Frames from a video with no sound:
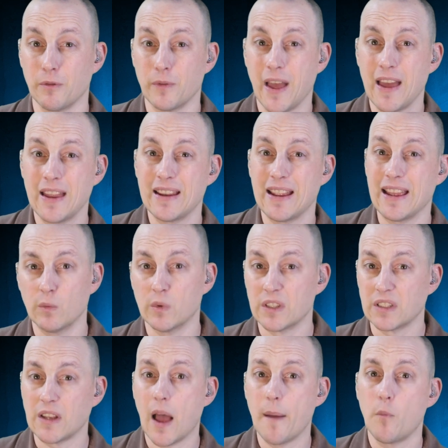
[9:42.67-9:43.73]
through that, and we'll
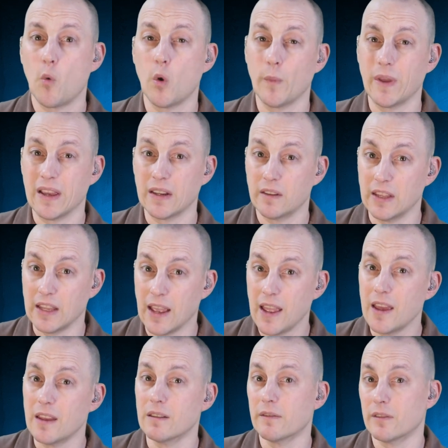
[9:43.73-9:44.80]
stop when we get to the
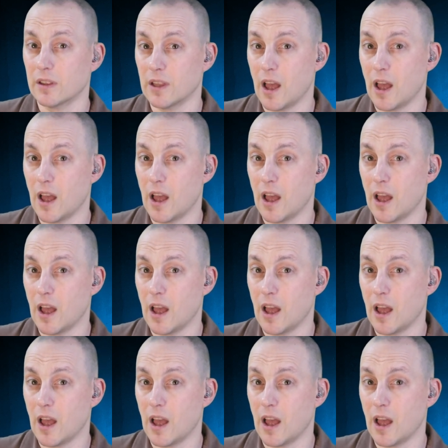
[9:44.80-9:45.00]
end of the